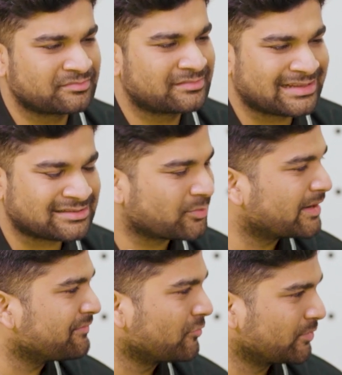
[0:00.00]
let's say
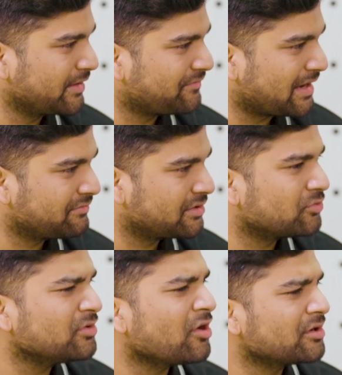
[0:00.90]
24,
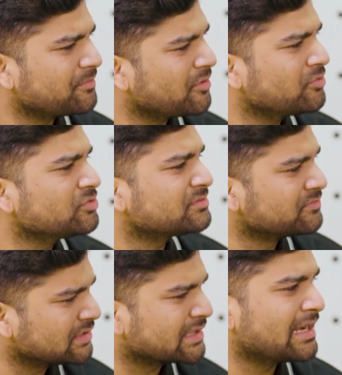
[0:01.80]
25-year-old entrepreneur who's
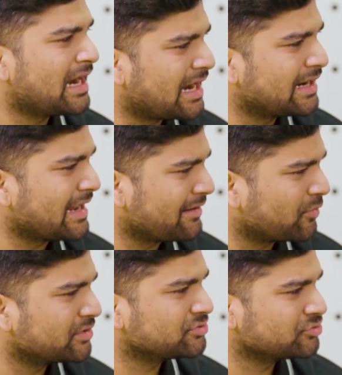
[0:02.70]
working hard and
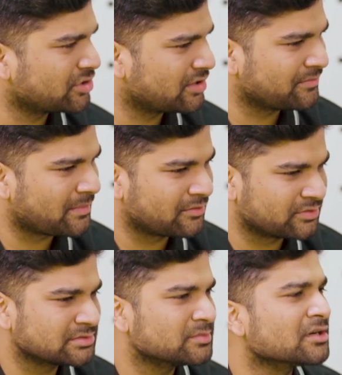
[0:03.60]
wants to share
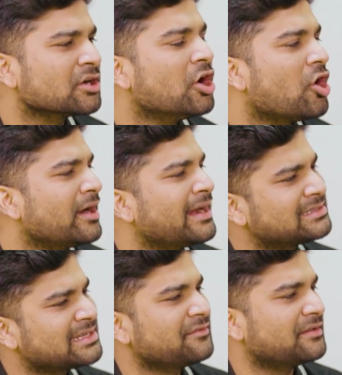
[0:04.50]
about his work, or
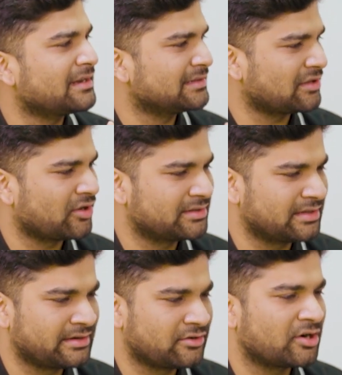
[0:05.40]
let's say even
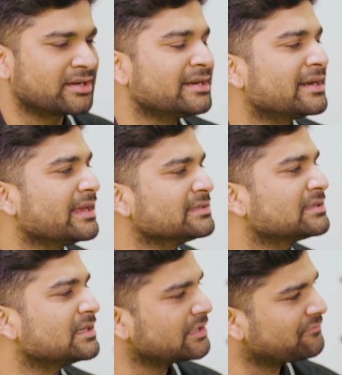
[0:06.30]
in an alternate case,
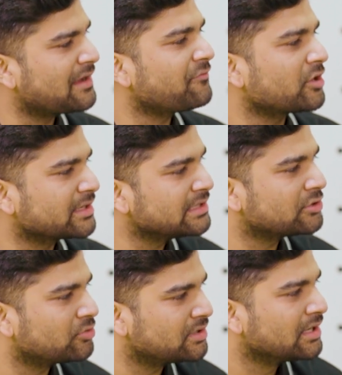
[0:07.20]
a 35,
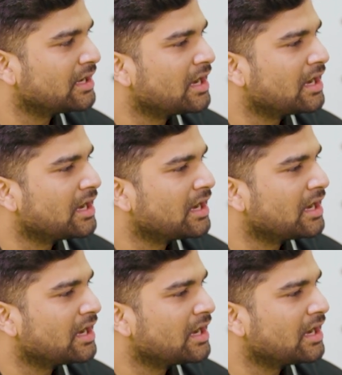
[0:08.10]
40-year-old